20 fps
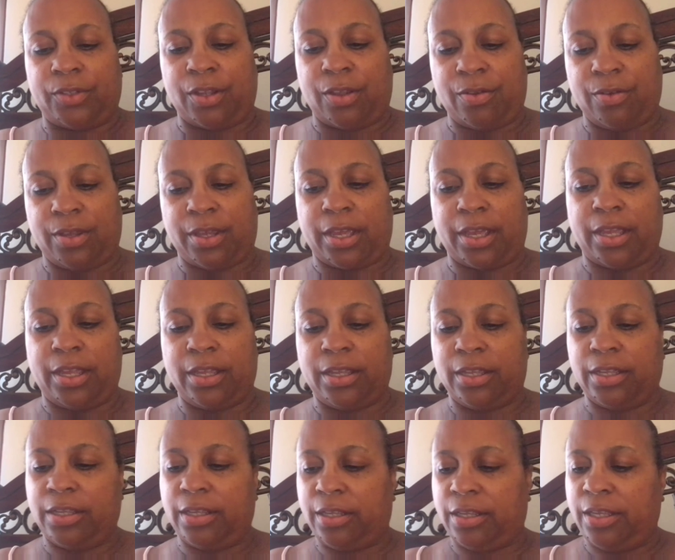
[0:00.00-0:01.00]
Okay.
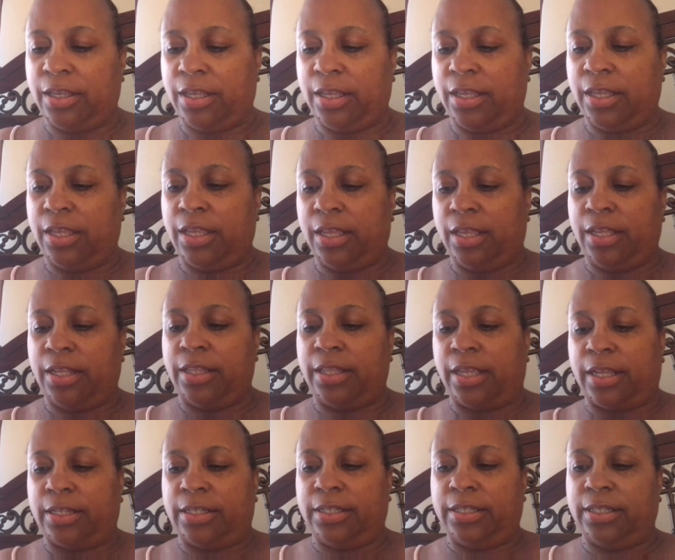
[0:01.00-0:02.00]

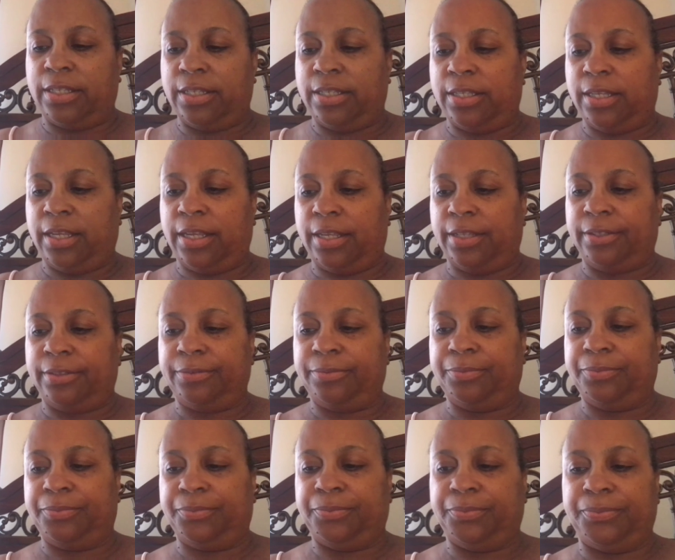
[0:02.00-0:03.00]
Now this is it.
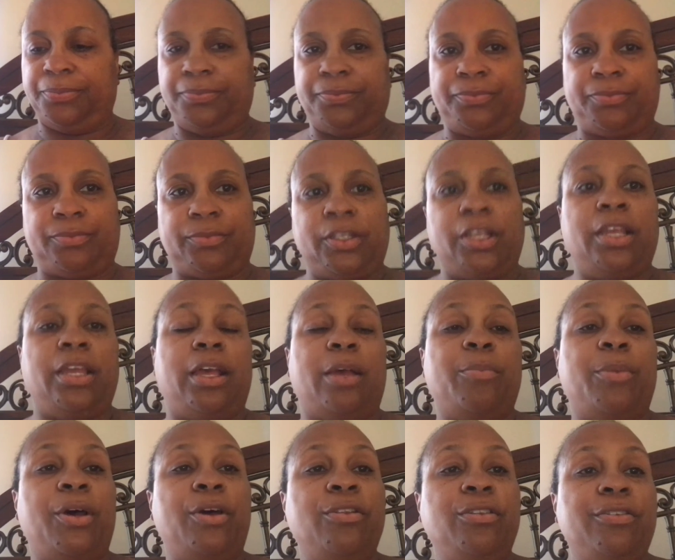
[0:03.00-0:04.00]

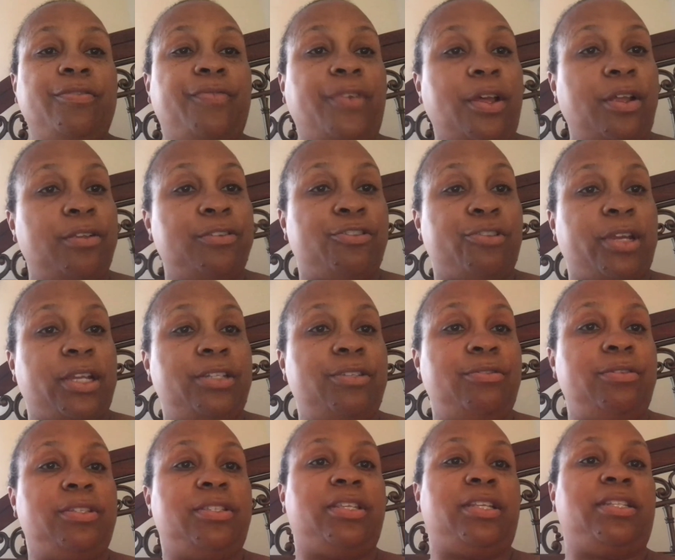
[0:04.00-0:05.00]
I'm holding the phone trying to
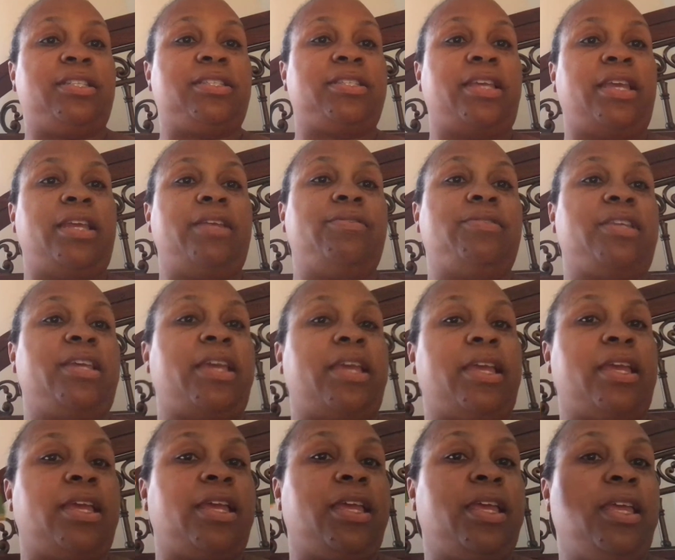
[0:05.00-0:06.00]
do this at the same
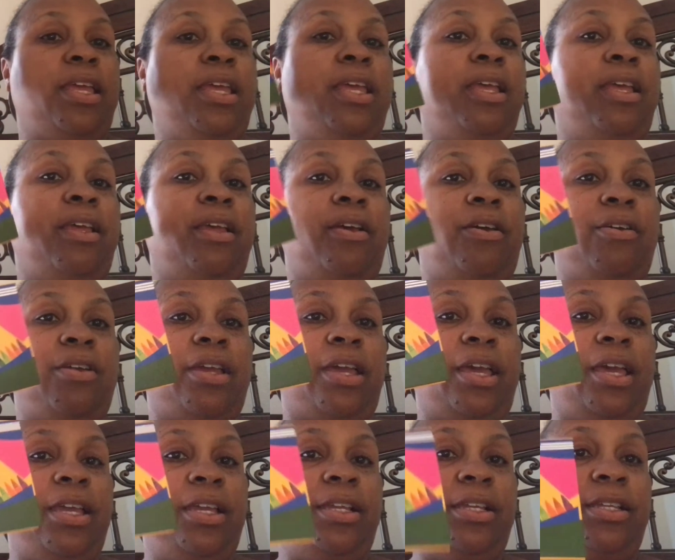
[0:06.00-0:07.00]
time.
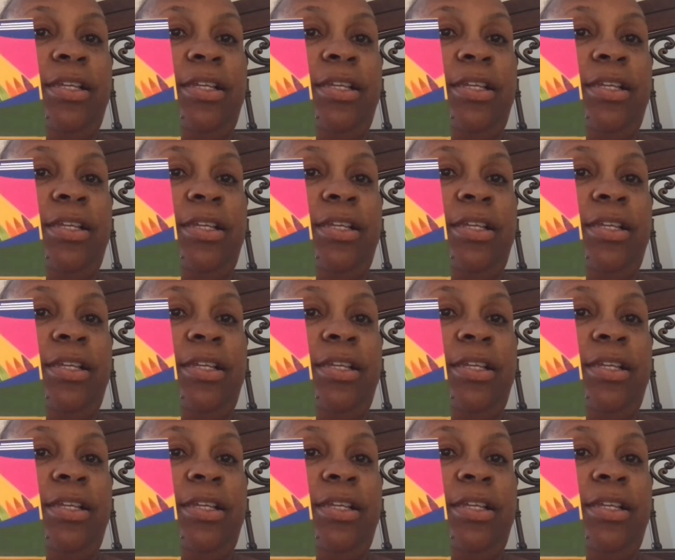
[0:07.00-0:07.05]
Okay?